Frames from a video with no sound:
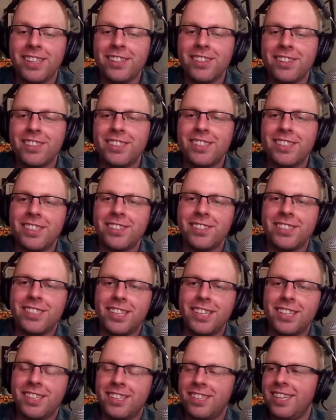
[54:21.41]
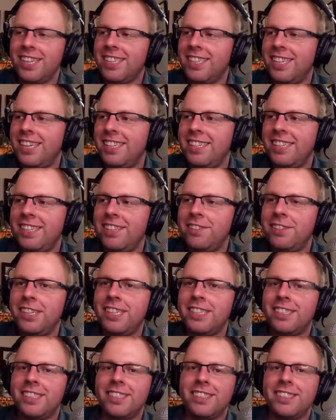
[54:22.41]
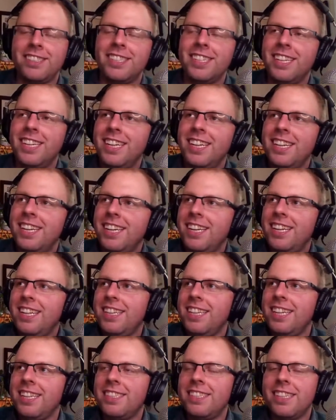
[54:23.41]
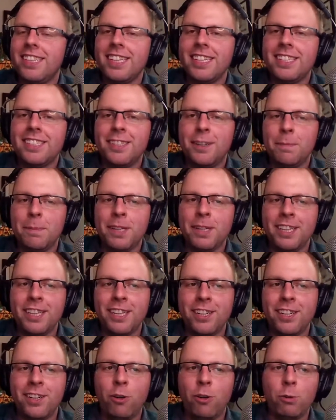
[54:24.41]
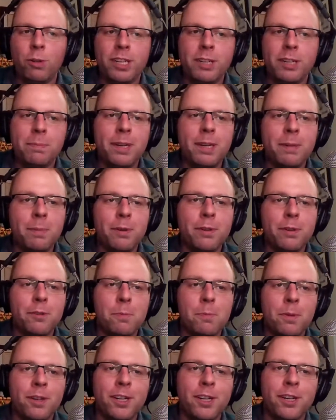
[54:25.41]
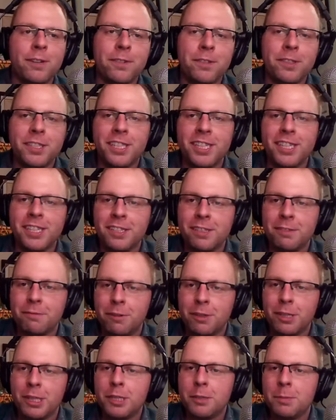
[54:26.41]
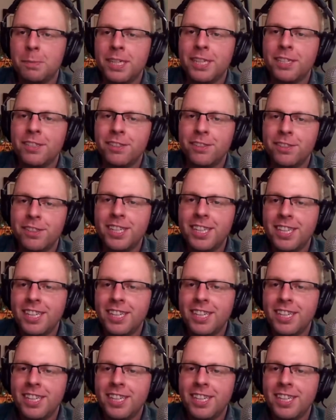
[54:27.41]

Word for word: There's there's nothing like that in the U.S. and that's that's something that only people who play overseas can really speak to.